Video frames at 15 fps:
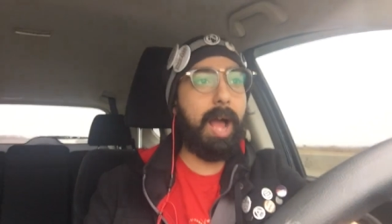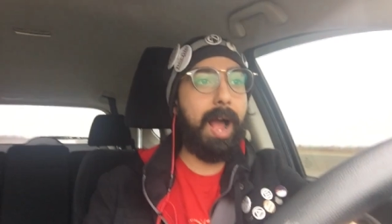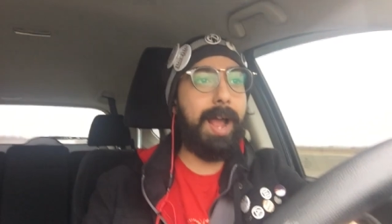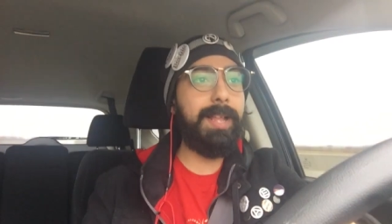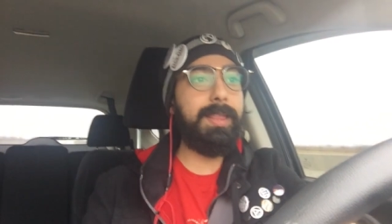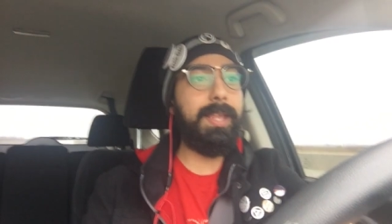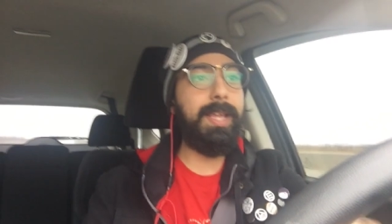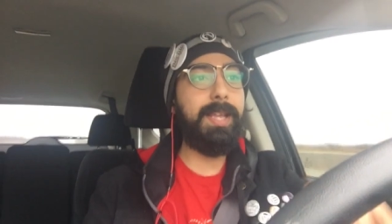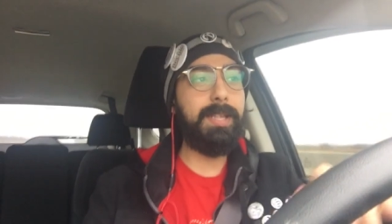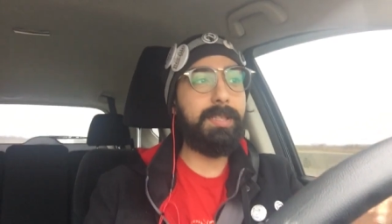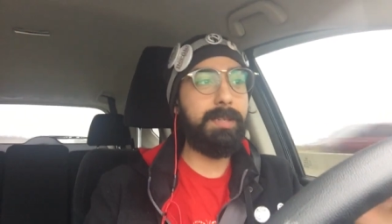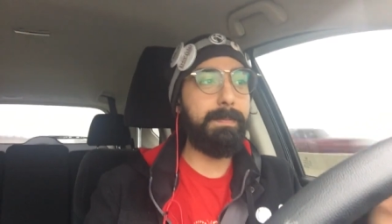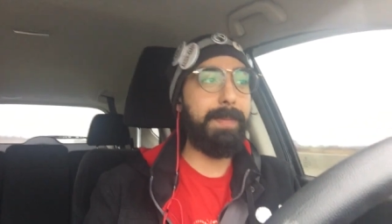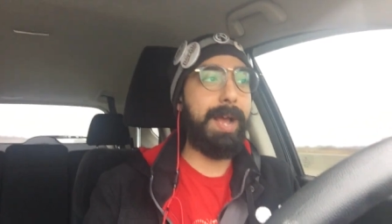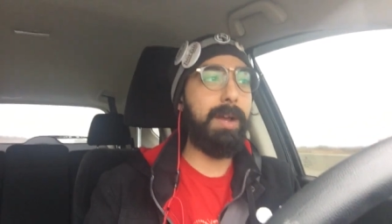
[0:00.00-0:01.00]
I think
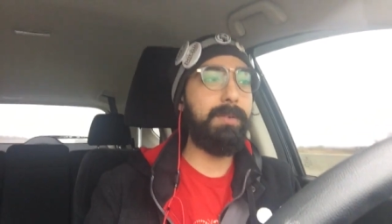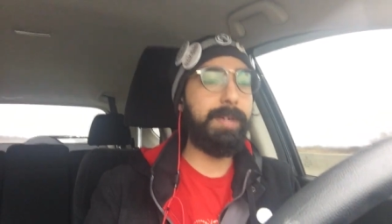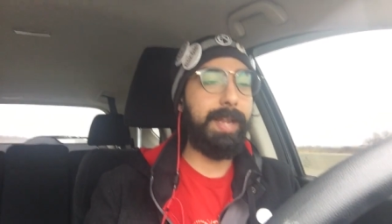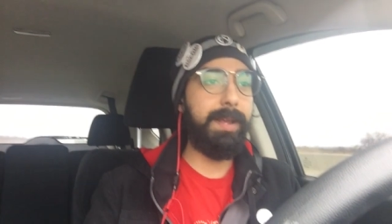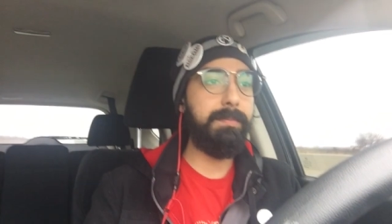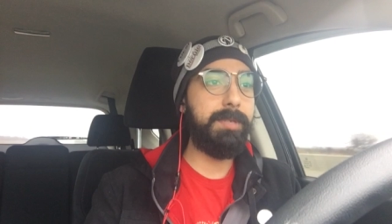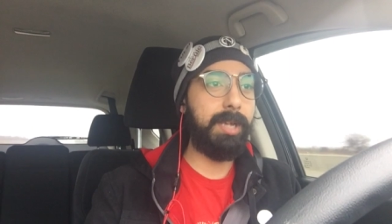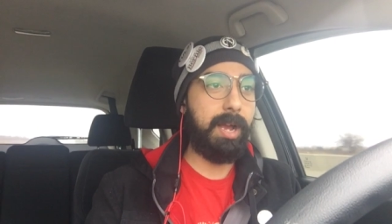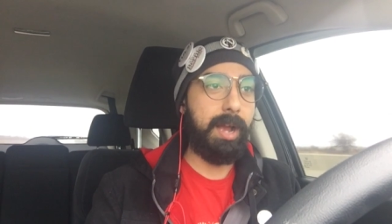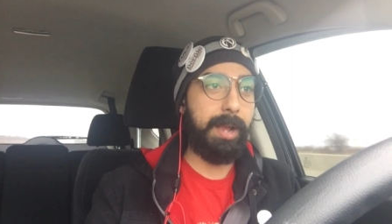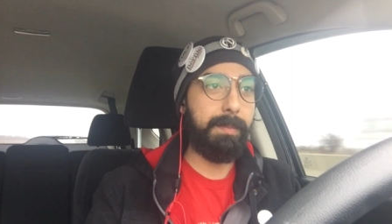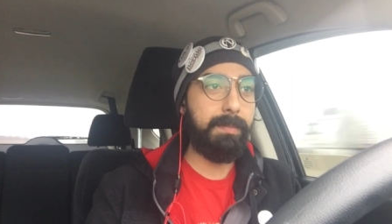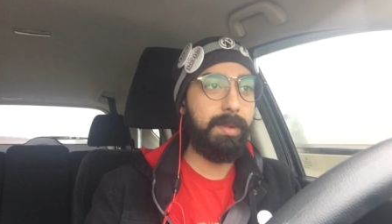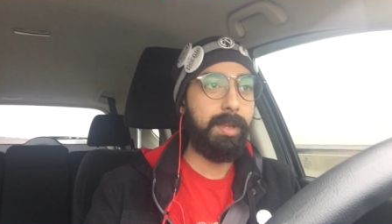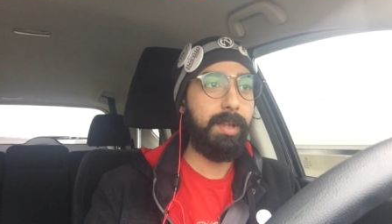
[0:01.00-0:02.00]
it's about damn
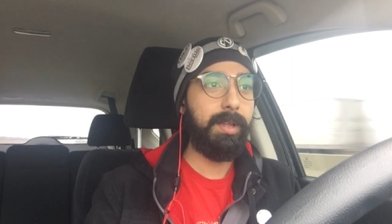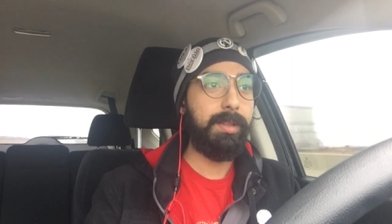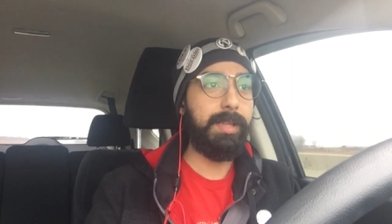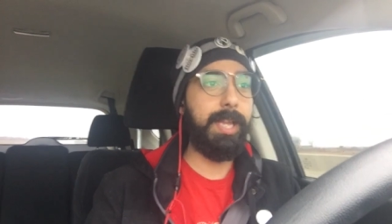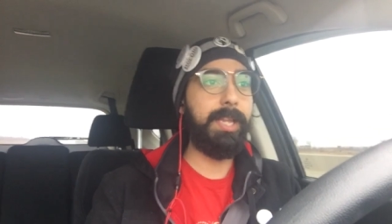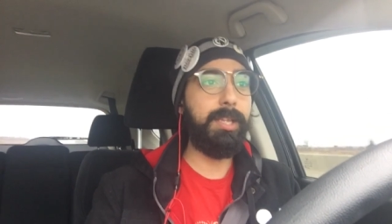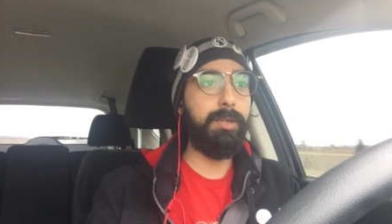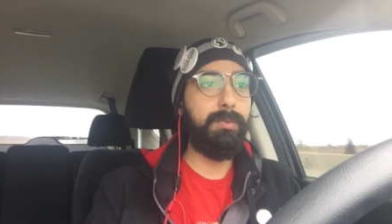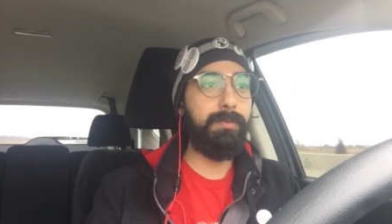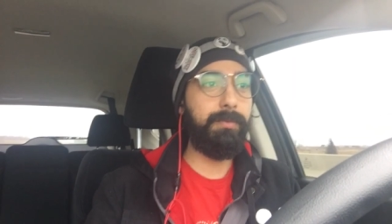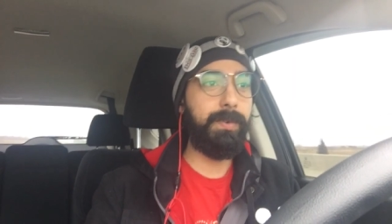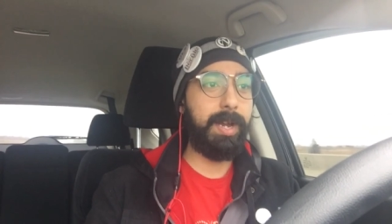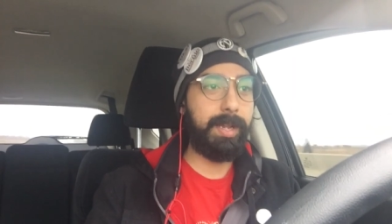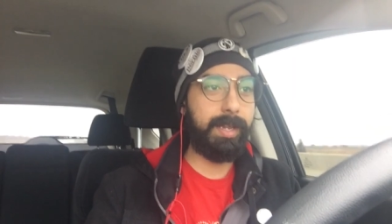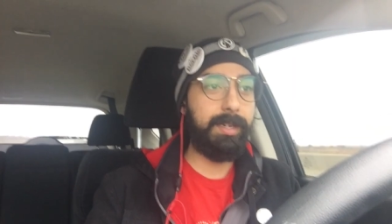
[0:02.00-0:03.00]
time that you
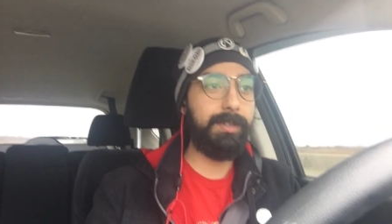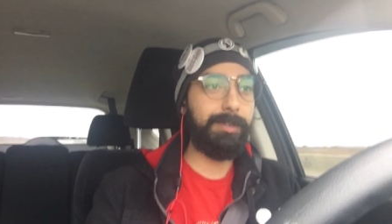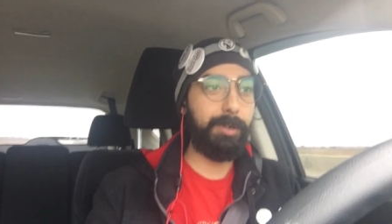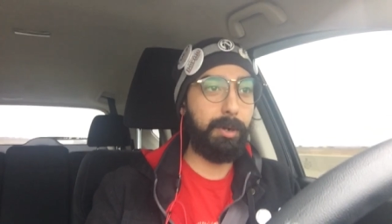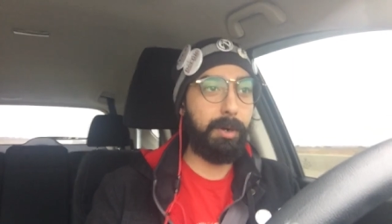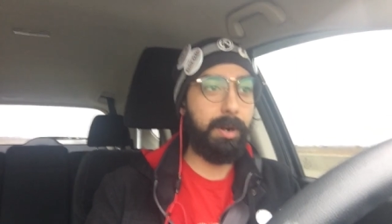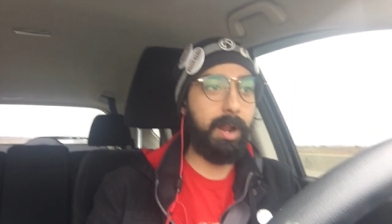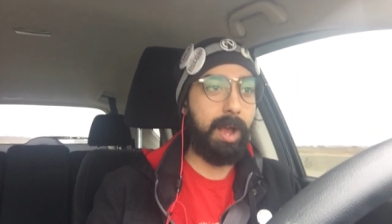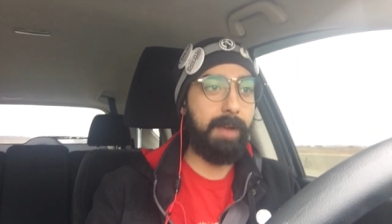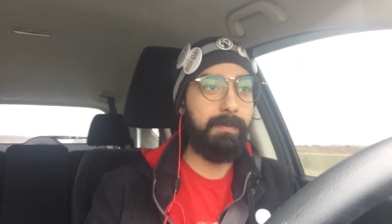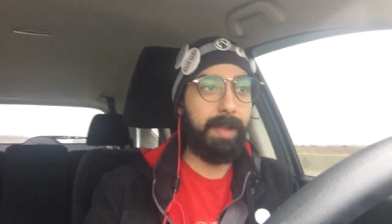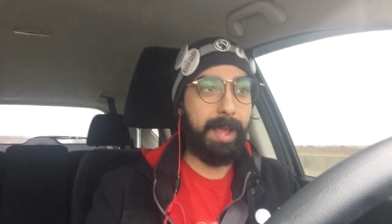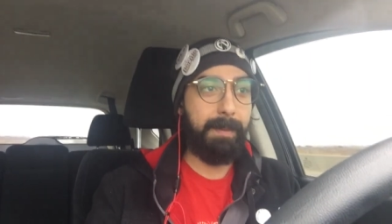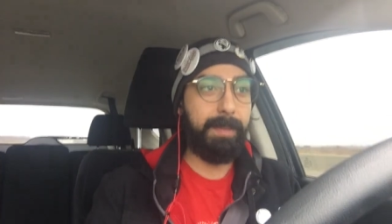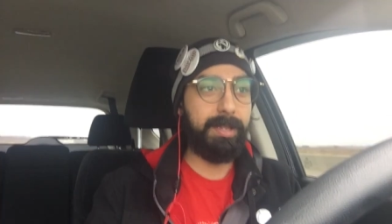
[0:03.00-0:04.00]
fucking turned off
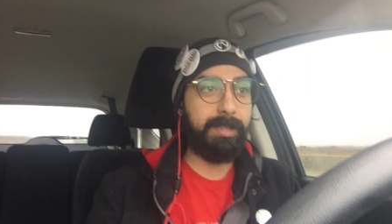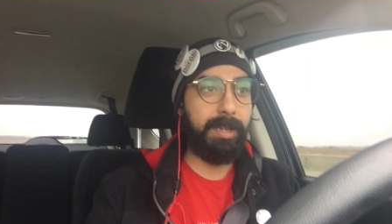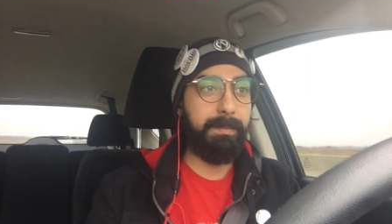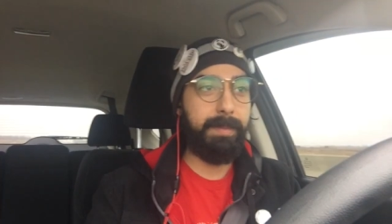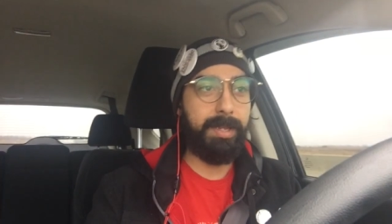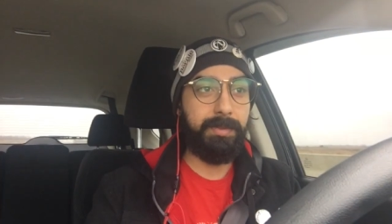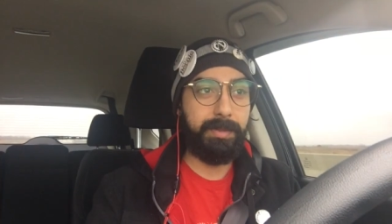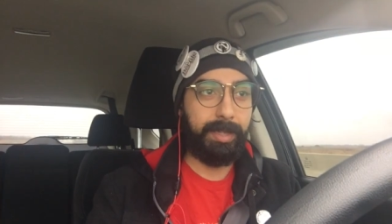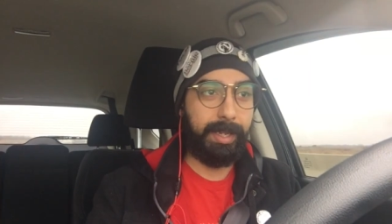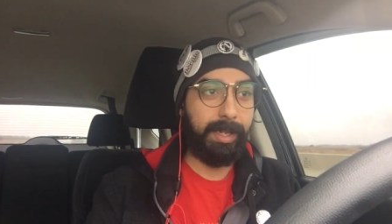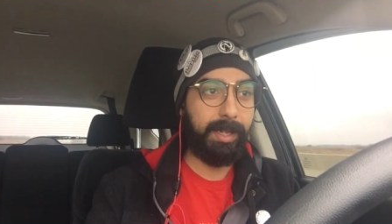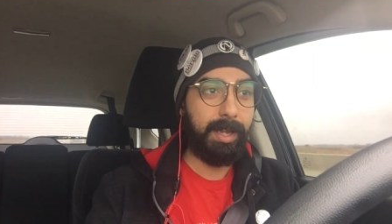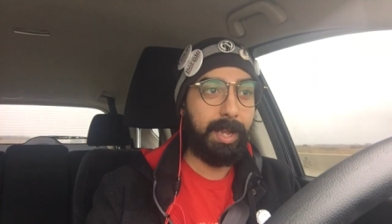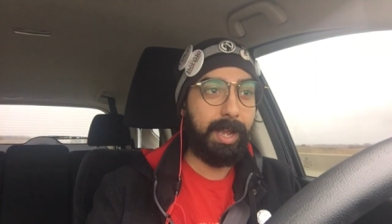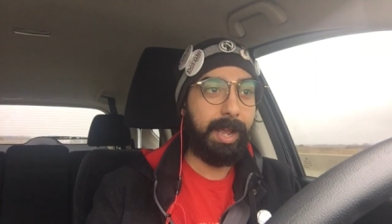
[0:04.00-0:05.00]

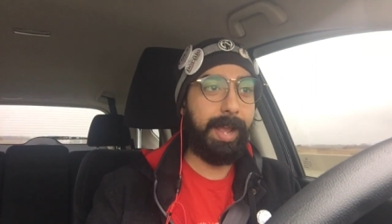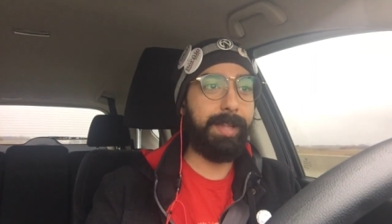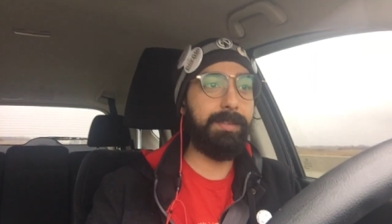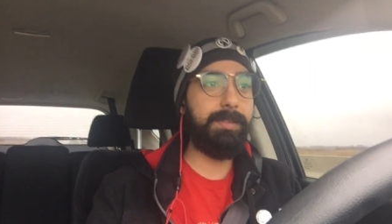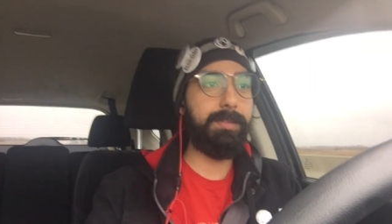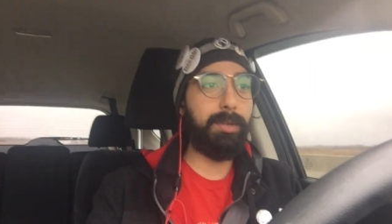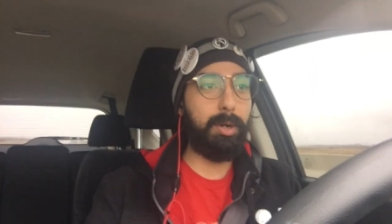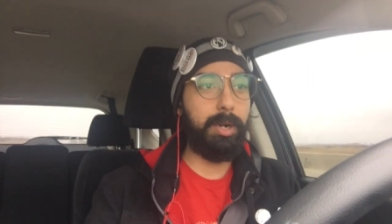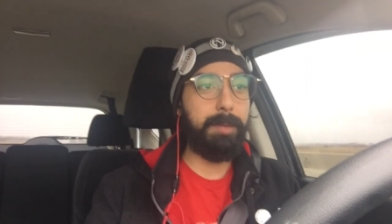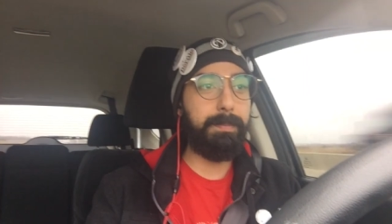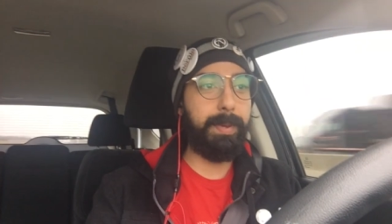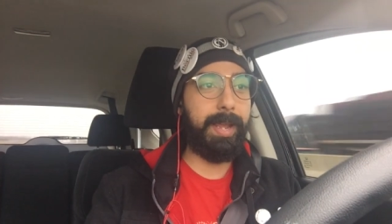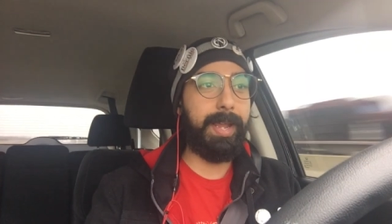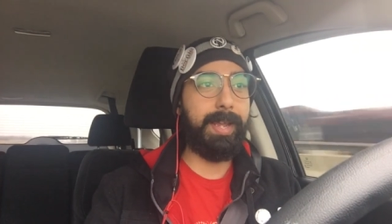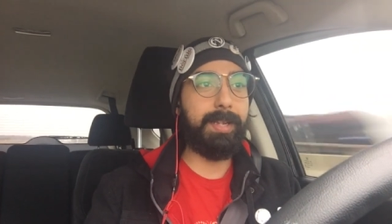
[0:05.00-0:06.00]
MSNBC and started
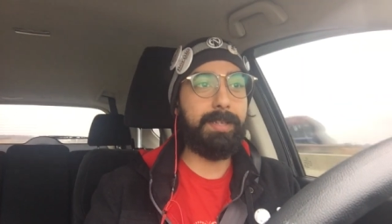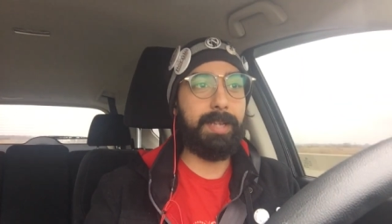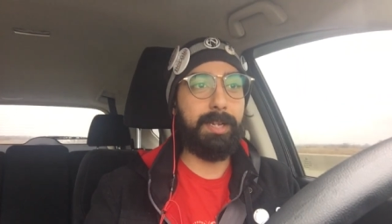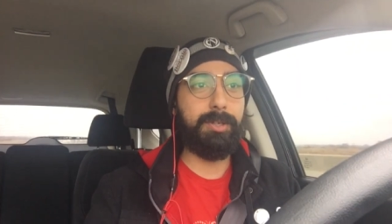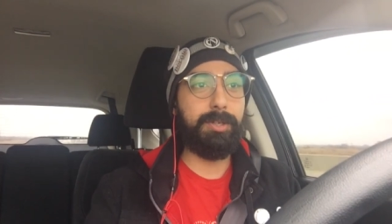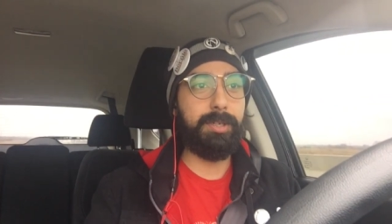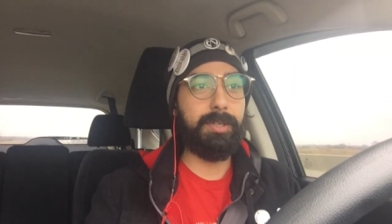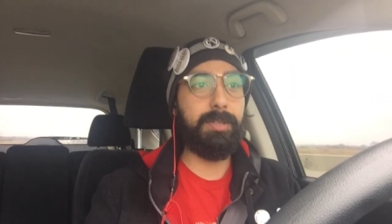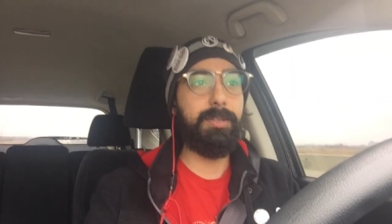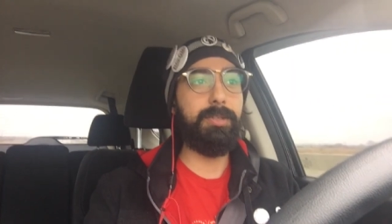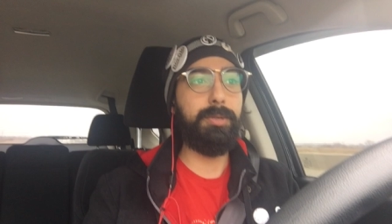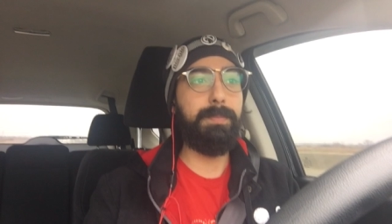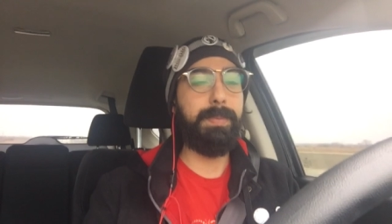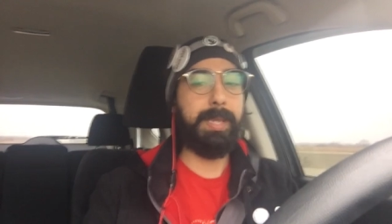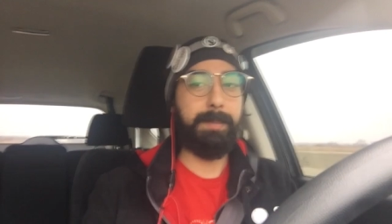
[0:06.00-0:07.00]
paying attention to